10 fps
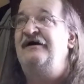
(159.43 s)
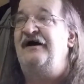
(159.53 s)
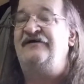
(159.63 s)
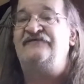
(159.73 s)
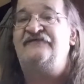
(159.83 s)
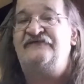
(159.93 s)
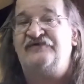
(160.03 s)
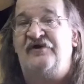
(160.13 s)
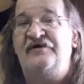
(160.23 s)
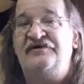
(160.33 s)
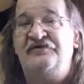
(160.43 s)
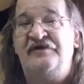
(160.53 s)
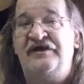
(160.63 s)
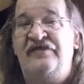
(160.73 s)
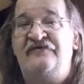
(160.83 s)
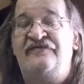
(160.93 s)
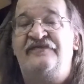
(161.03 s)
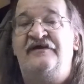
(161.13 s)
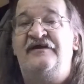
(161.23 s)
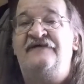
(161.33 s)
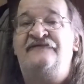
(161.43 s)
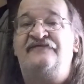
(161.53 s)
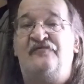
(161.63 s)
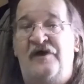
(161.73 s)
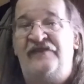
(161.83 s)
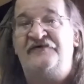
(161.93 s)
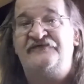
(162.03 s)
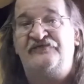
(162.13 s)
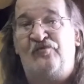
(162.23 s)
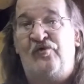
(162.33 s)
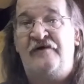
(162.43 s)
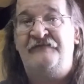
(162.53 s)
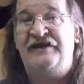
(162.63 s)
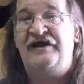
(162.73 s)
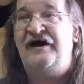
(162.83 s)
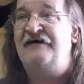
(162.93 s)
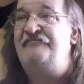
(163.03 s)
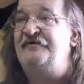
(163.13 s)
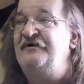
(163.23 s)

I can start doing other things. The weather's warming up.